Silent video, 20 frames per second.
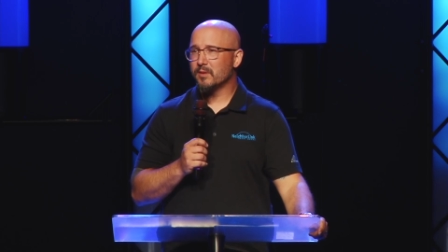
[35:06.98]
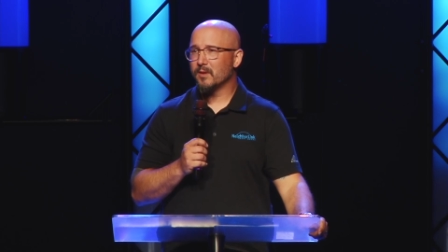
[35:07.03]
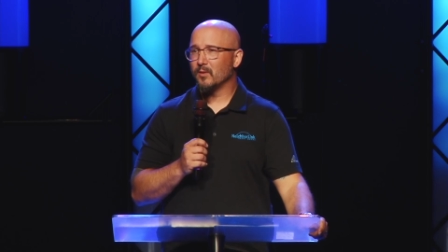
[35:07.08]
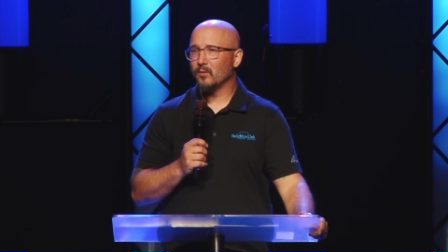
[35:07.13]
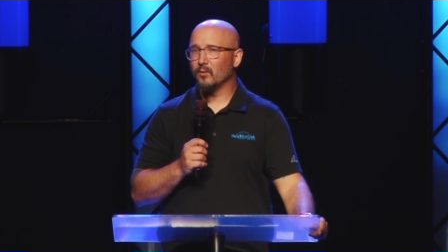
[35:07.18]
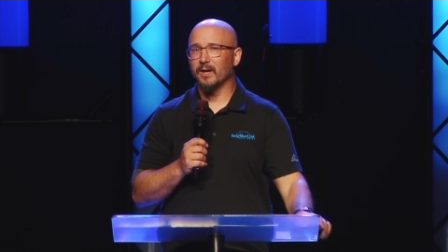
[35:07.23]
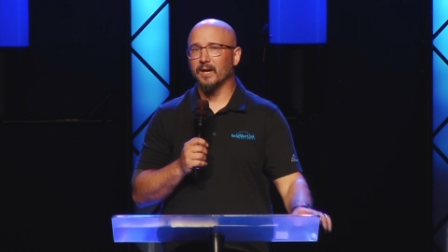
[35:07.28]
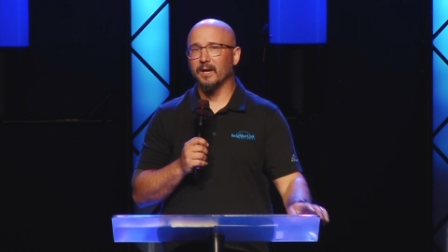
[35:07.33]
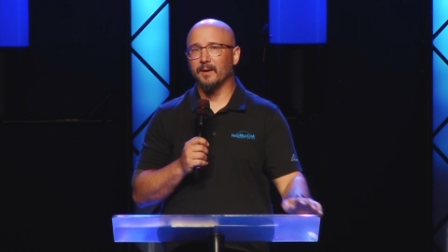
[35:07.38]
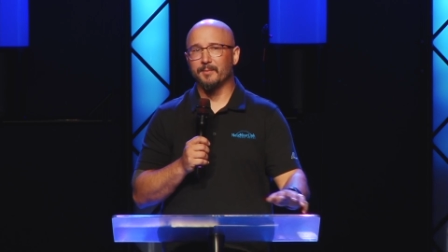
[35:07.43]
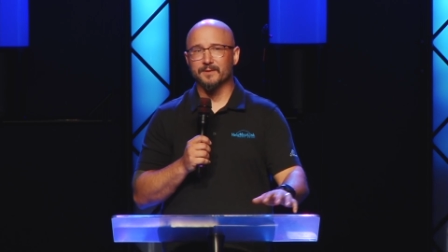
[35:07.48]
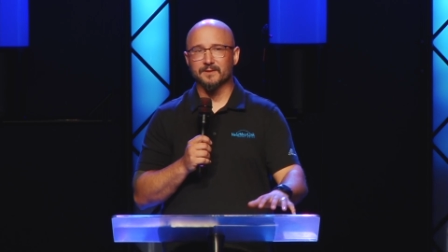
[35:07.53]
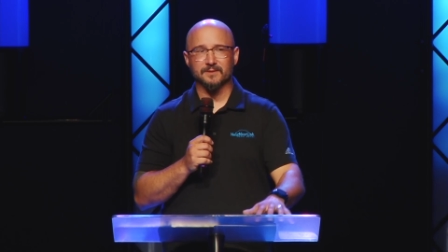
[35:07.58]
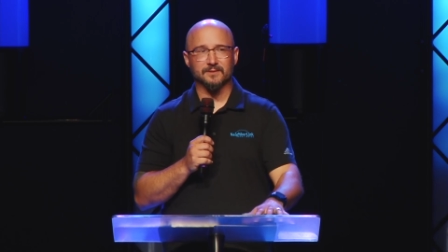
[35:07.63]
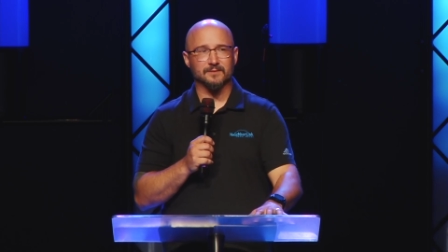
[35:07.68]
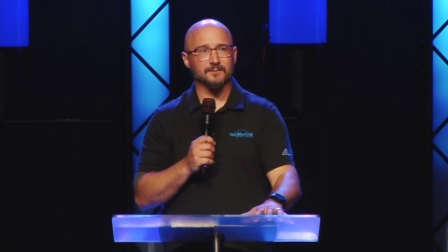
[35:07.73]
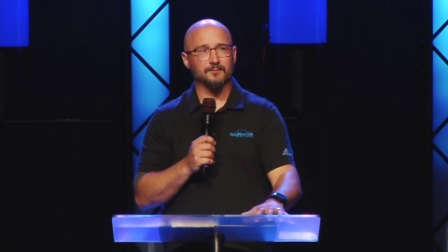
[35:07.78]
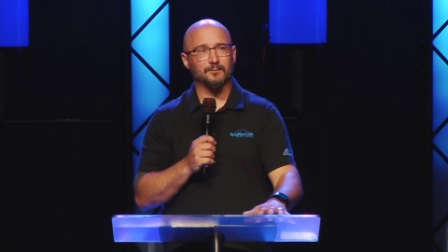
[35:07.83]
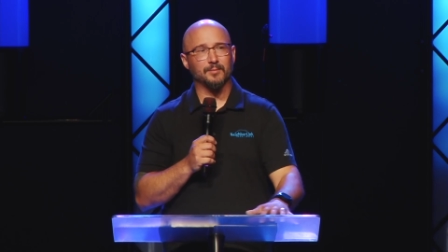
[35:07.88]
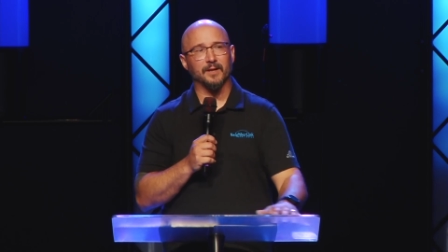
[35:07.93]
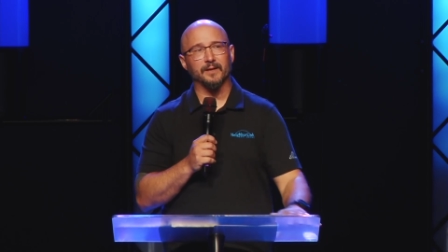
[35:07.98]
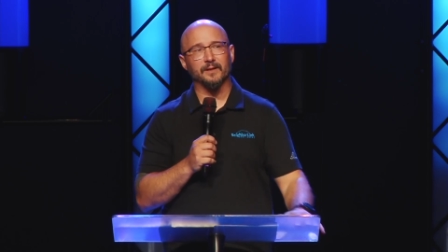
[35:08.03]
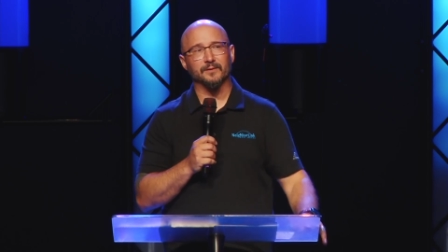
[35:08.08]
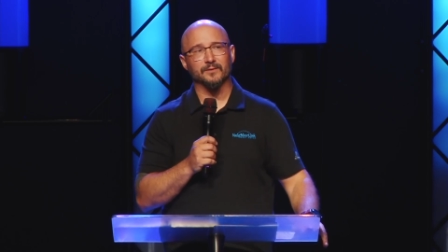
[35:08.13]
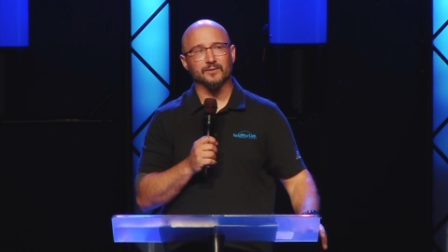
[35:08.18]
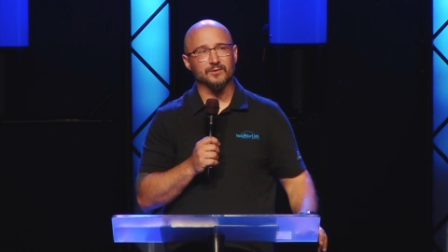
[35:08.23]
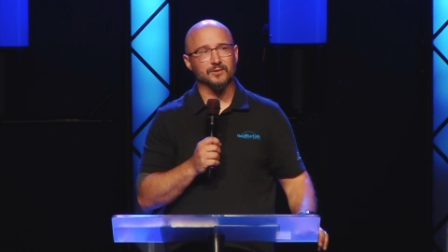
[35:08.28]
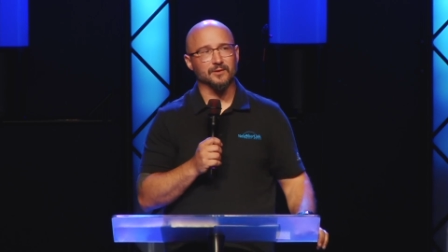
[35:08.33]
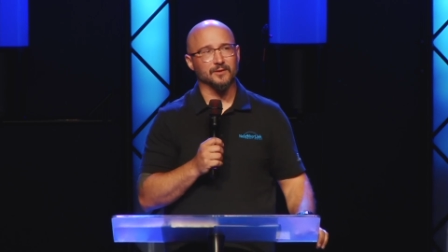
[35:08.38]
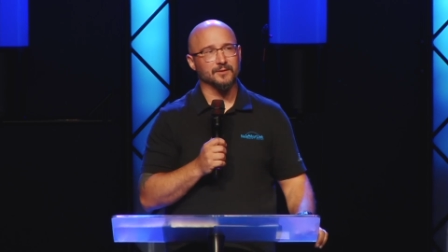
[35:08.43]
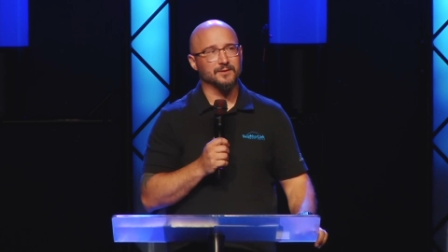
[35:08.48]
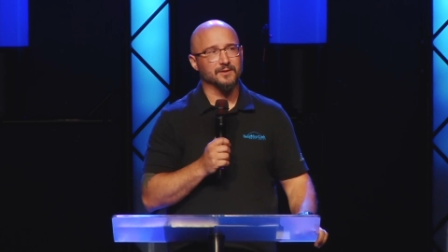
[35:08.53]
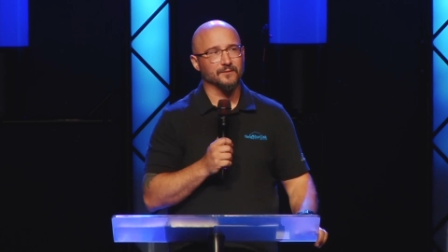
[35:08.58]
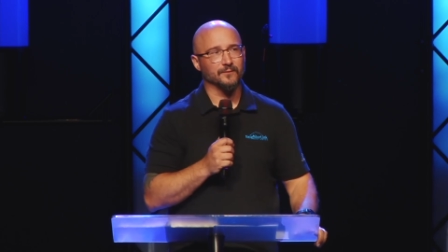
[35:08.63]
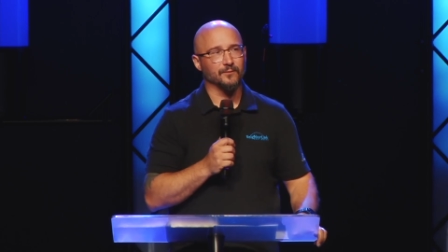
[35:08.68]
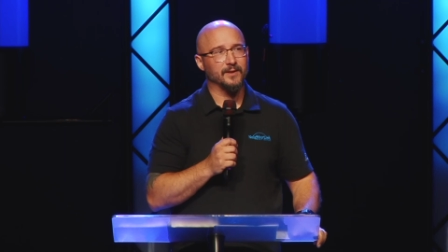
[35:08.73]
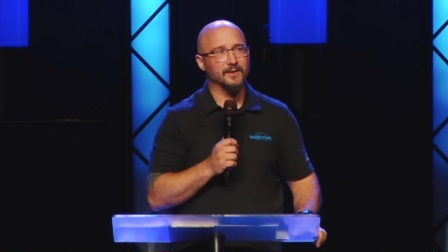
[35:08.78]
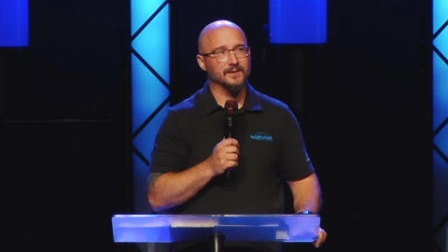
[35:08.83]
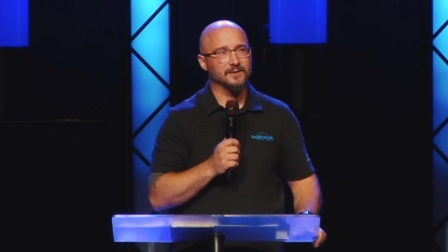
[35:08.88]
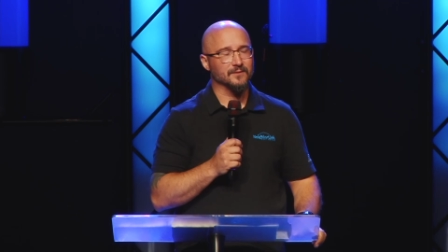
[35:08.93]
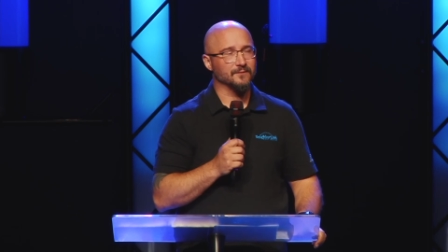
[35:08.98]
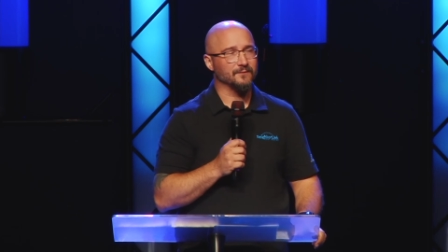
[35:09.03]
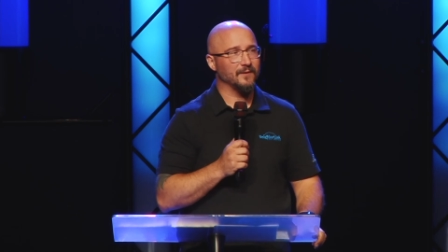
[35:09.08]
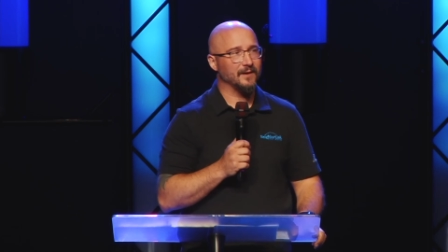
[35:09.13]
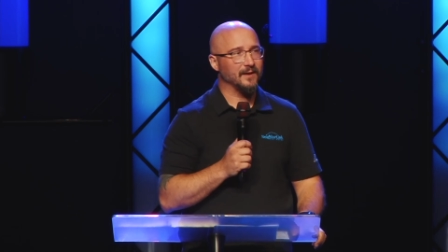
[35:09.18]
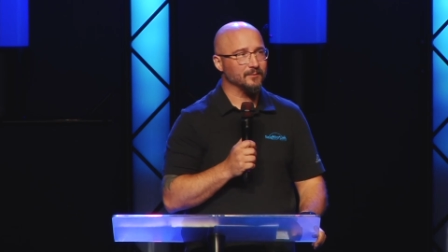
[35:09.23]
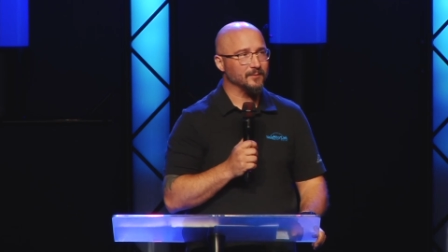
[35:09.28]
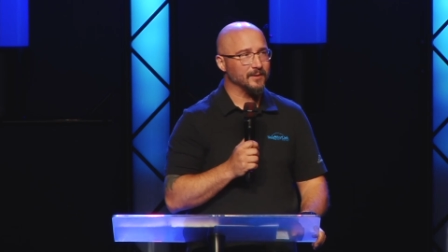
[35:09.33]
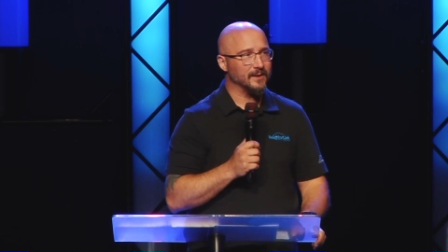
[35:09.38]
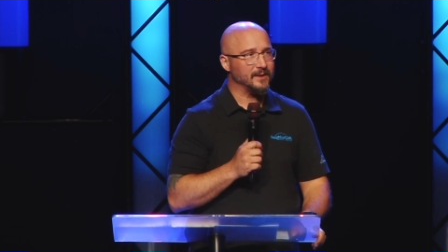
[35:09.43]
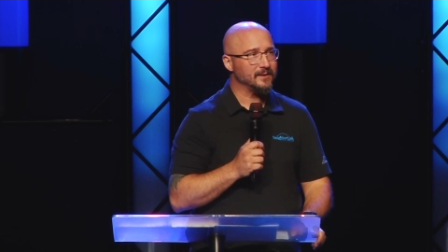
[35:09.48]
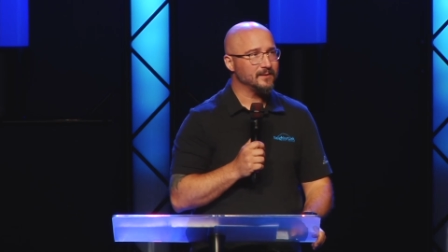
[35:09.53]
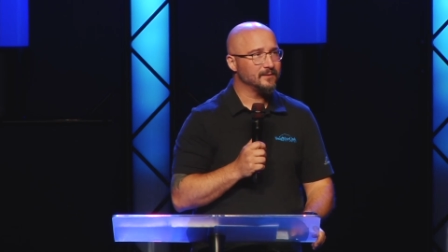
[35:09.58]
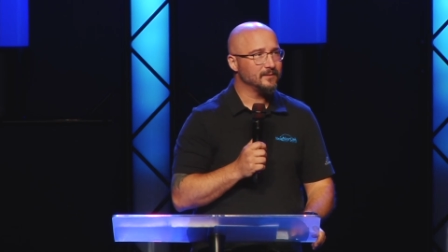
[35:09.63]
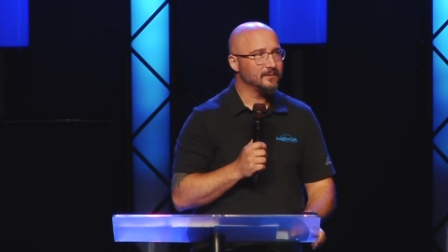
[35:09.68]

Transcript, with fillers: What happens, Pine Hills Church, if we as a family